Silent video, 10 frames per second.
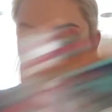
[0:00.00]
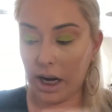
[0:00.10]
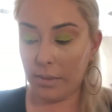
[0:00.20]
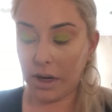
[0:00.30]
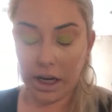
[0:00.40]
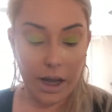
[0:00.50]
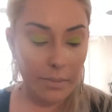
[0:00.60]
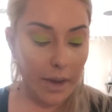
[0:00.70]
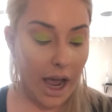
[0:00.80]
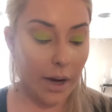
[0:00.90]
and I'm gonna
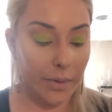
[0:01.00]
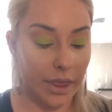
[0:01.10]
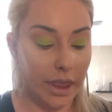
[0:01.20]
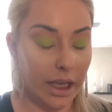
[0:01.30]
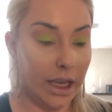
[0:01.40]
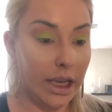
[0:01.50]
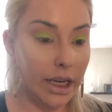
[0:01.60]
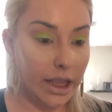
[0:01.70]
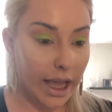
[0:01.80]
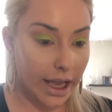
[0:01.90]
come back with
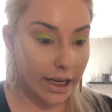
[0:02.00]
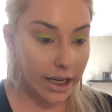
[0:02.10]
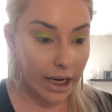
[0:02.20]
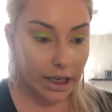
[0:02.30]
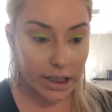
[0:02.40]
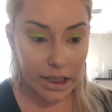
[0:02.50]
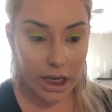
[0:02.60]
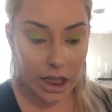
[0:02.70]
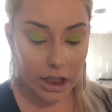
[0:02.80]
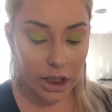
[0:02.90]
that NYX
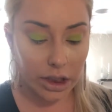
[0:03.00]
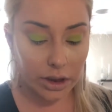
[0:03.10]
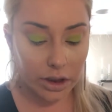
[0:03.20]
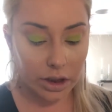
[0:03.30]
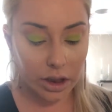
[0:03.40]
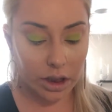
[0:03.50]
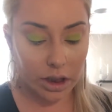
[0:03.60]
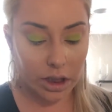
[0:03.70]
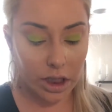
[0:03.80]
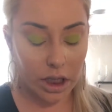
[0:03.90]
color,
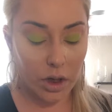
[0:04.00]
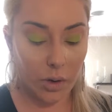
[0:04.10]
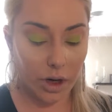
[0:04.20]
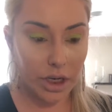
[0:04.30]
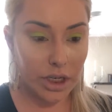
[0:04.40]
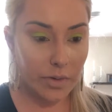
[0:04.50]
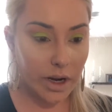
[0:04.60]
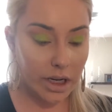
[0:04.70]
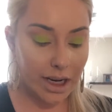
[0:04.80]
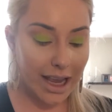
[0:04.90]
the orangey
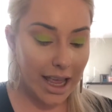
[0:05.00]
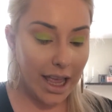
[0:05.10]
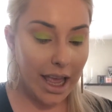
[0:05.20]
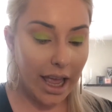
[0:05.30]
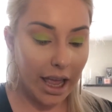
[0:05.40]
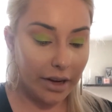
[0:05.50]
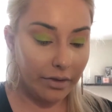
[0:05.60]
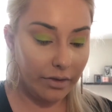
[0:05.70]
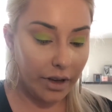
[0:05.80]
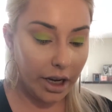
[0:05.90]
one, and
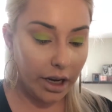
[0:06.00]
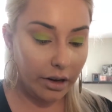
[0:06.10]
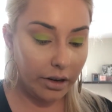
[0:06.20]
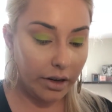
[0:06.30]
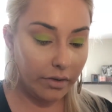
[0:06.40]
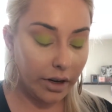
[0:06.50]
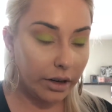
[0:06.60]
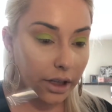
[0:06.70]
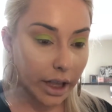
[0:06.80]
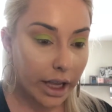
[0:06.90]
very,
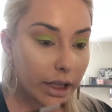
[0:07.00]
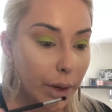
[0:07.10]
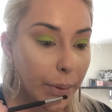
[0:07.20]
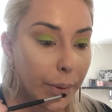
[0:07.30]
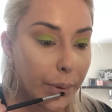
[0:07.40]
very lightly